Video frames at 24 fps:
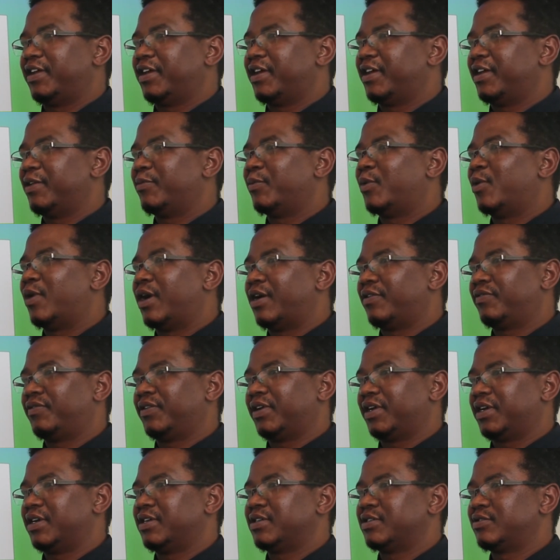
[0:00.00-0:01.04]
any more
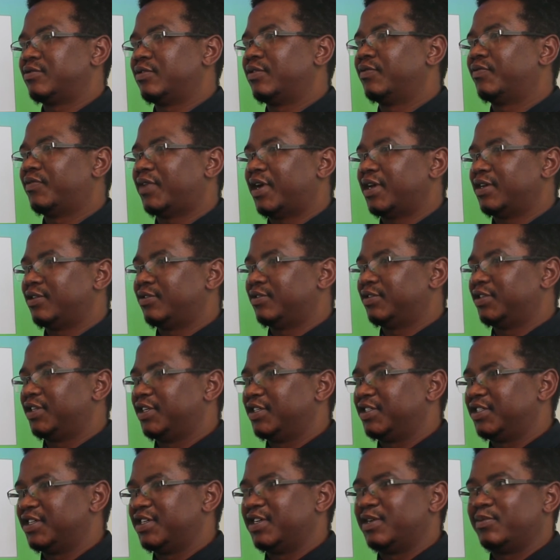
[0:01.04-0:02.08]
Africans to invite to
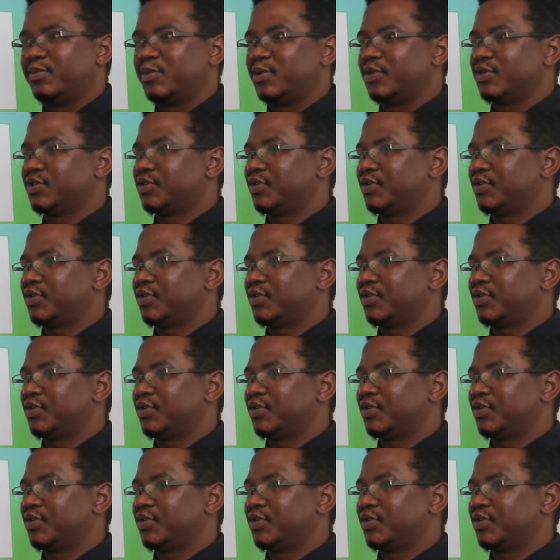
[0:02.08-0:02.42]
church anymore.